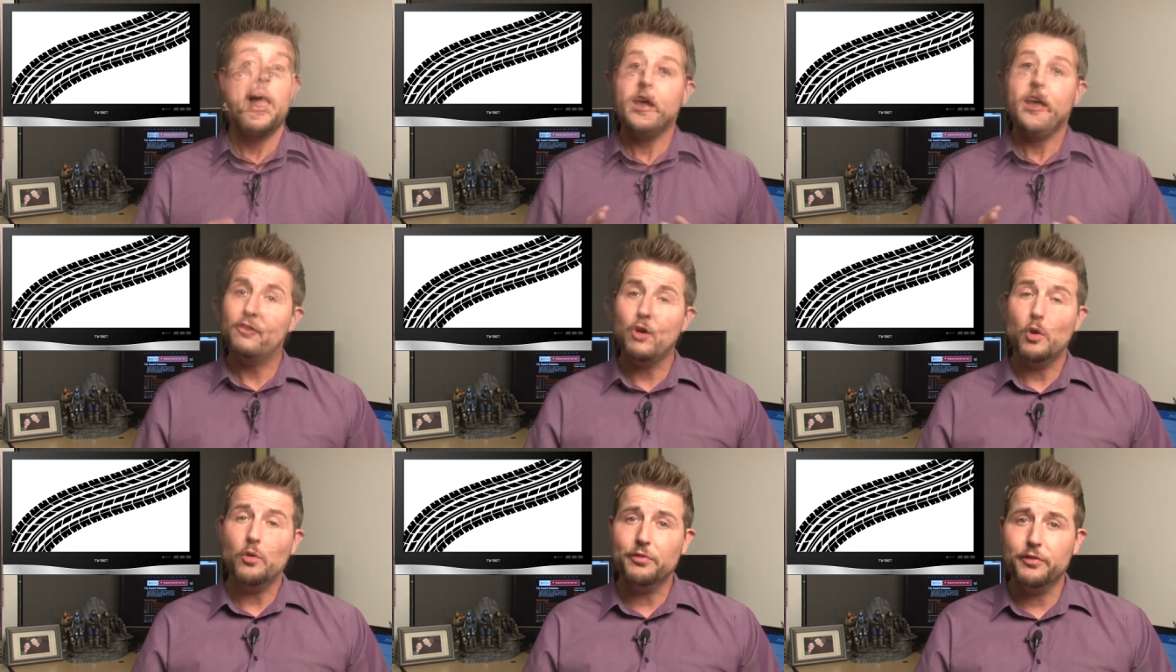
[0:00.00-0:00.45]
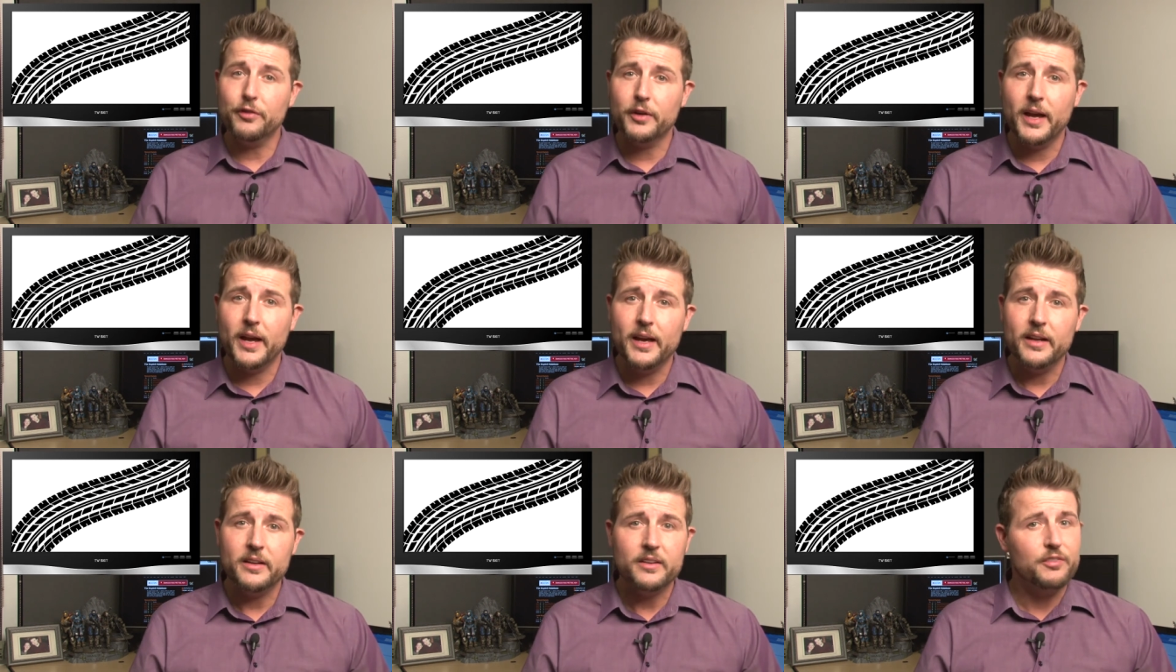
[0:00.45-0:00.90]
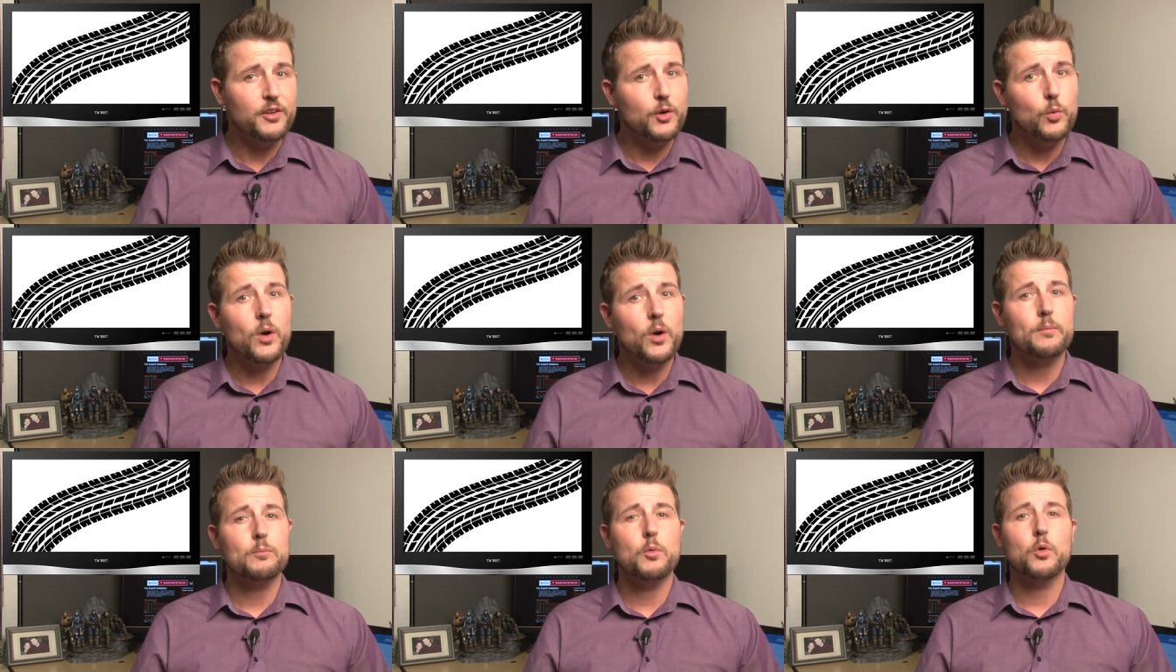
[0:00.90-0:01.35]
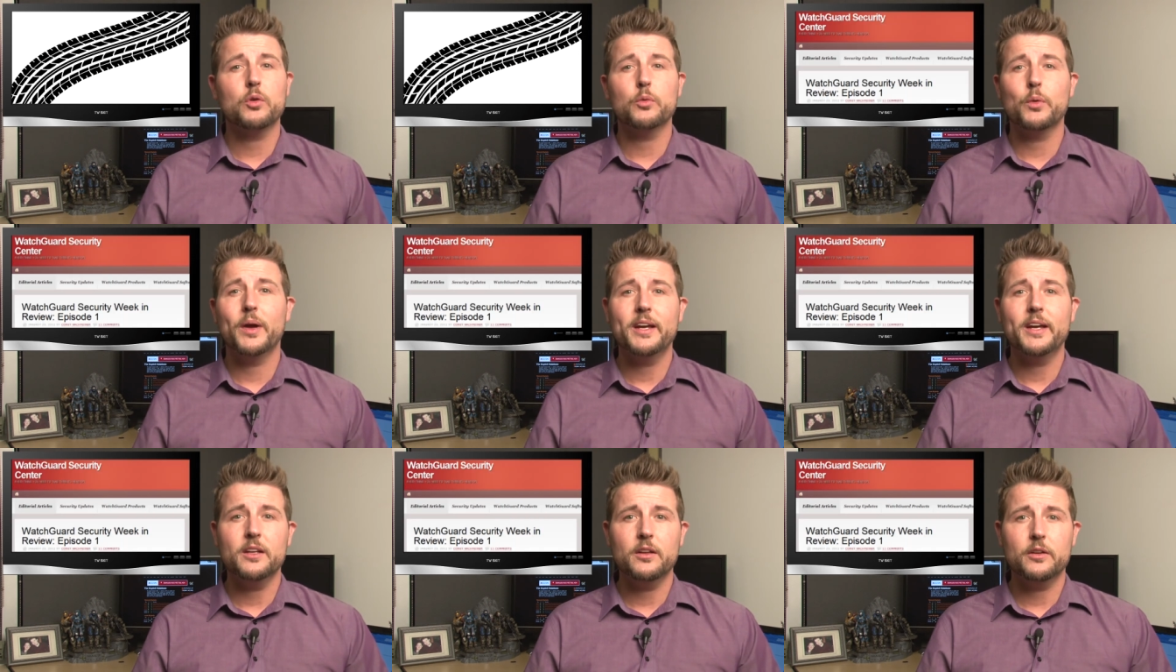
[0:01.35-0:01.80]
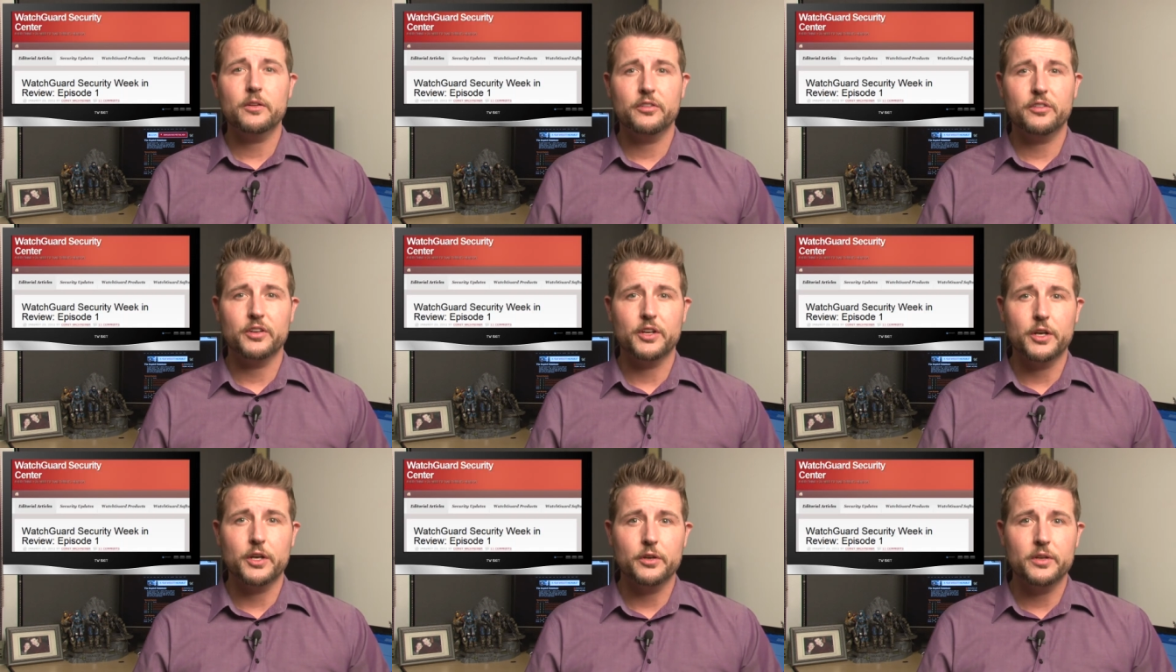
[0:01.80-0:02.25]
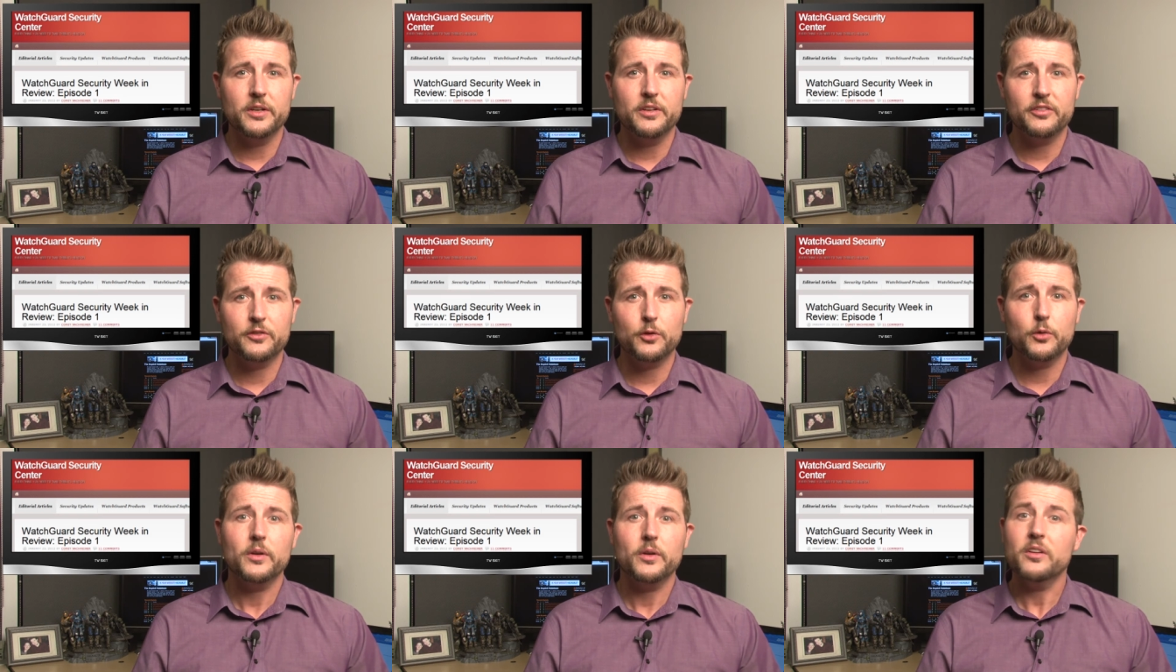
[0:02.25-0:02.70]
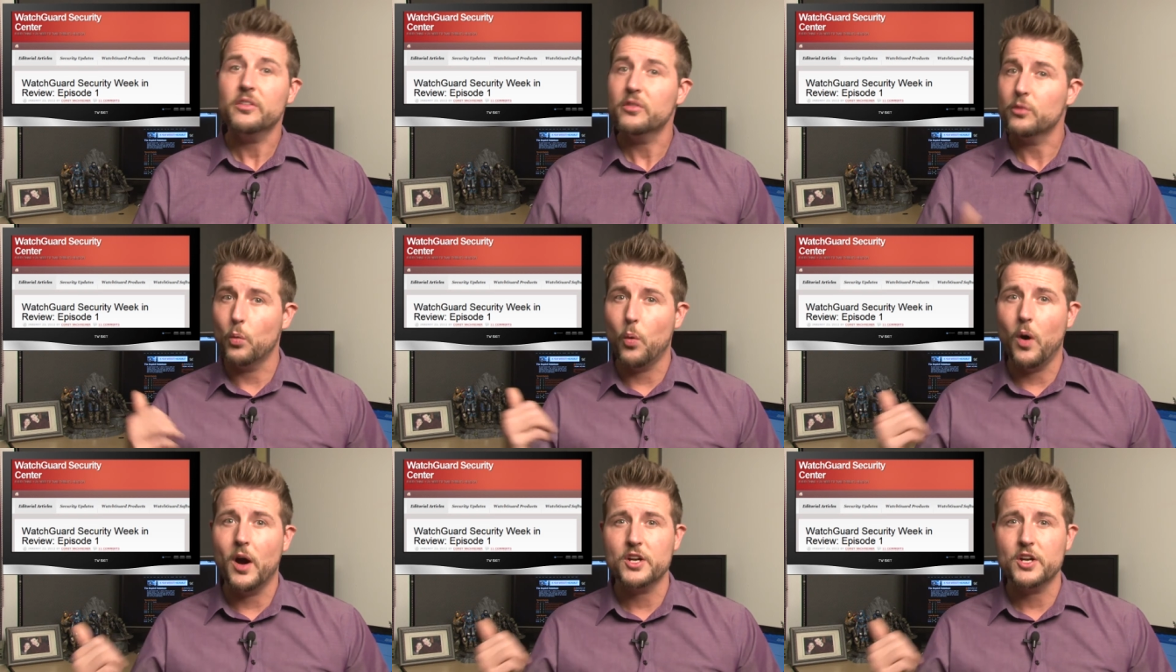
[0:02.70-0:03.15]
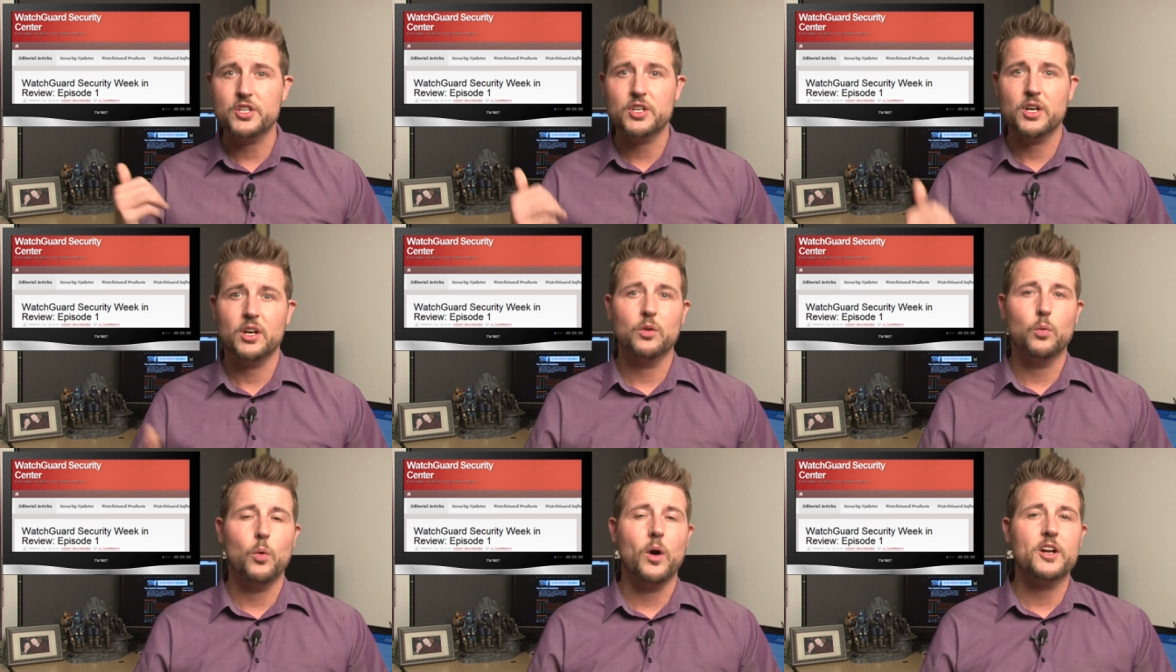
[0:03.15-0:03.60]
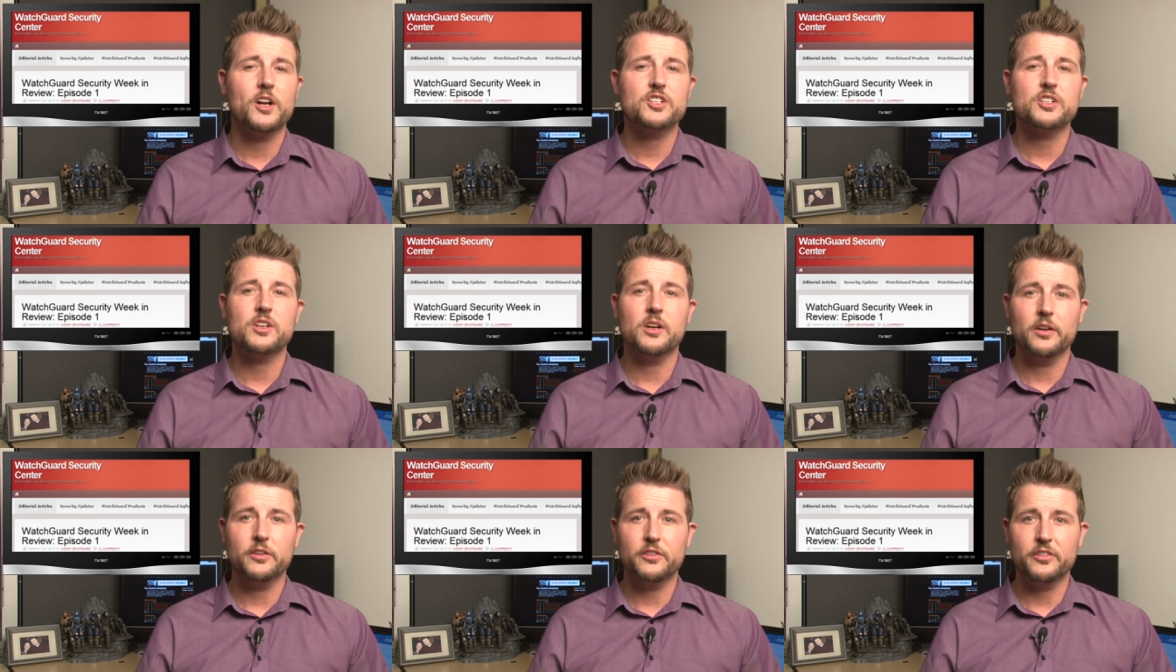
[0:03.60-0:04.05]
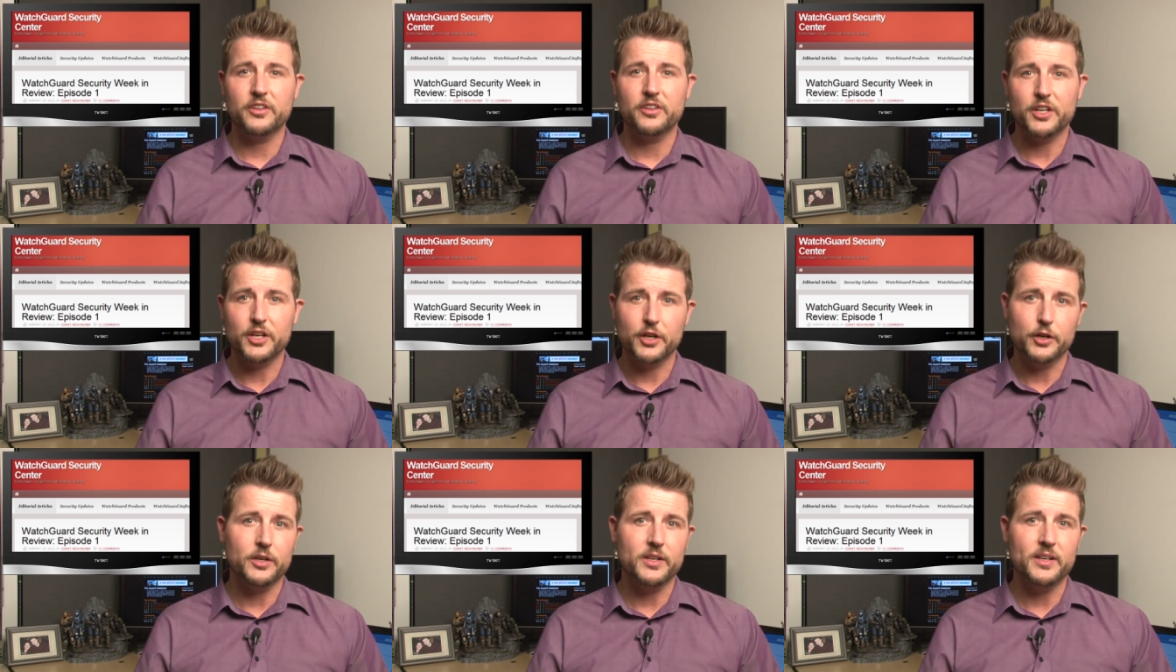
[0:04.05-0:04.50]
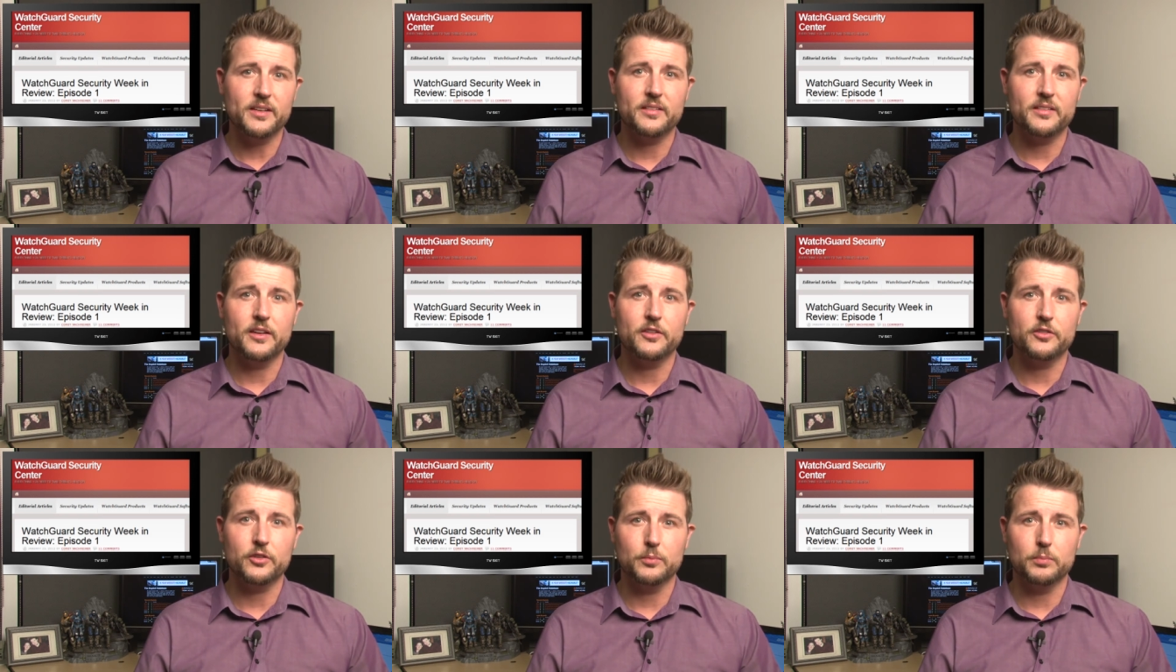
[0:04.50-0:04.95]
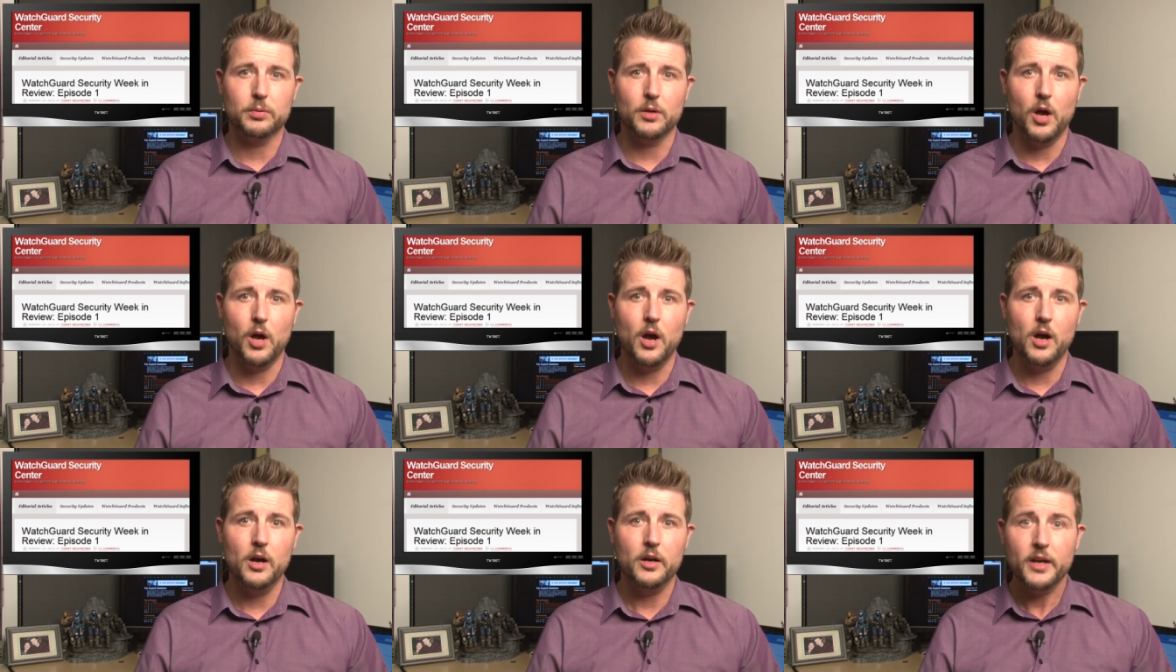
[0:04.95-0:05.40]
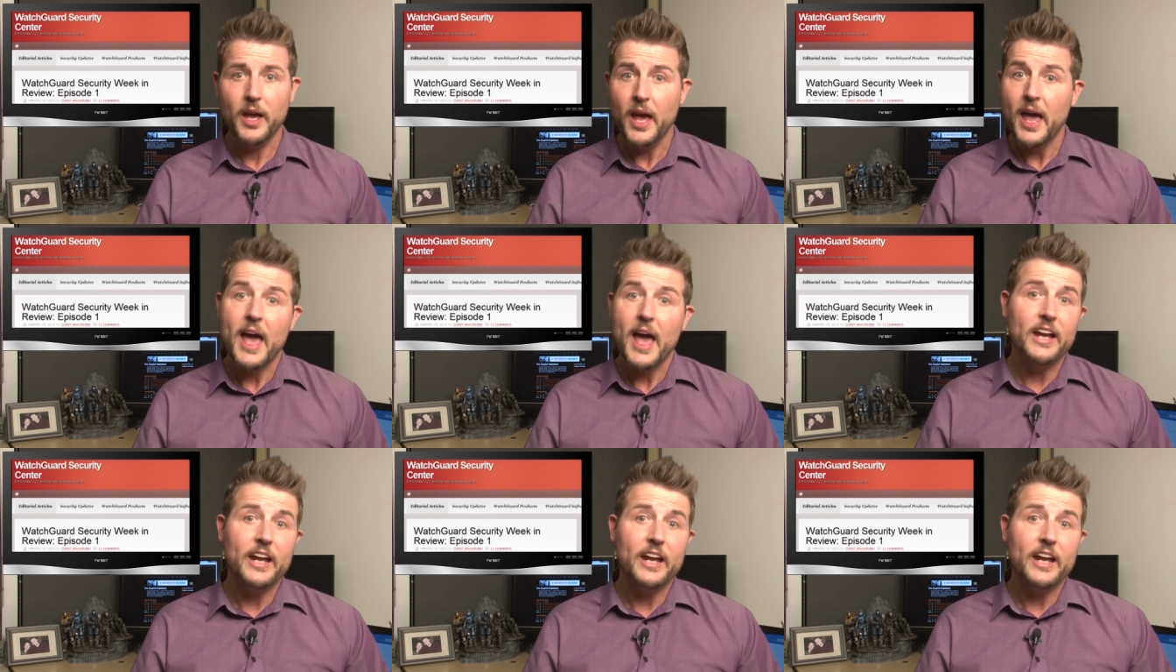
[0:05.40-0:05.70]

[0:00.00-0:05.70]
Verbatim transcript: And don't forget, if you want more regular security stories, watch our WatchGuard Security Center blog,